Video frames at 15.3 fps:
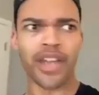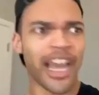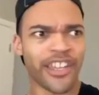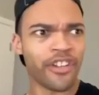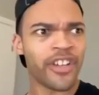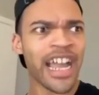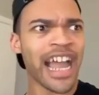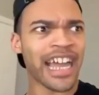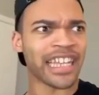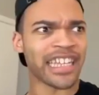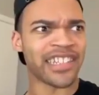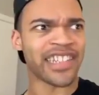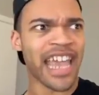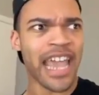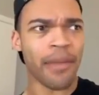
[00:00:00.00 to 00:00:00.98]
Nah, you're Kyle
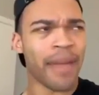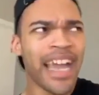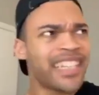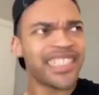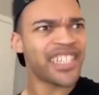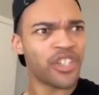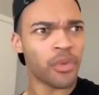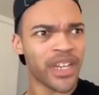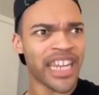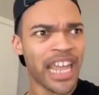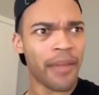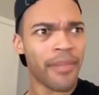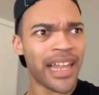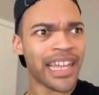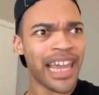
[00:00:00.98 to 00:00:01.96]
Exam. I ain't seen you a
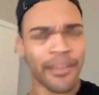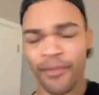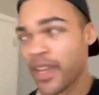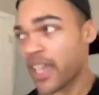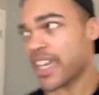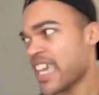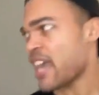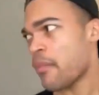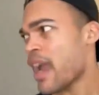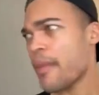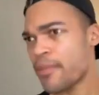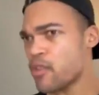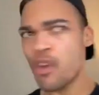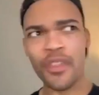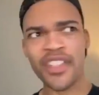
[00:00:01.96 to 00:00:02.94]
day in my life. Camera
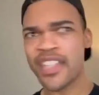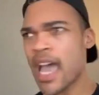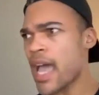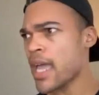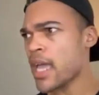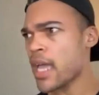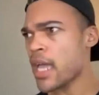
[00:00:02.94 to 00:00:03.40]
app, you know this guy?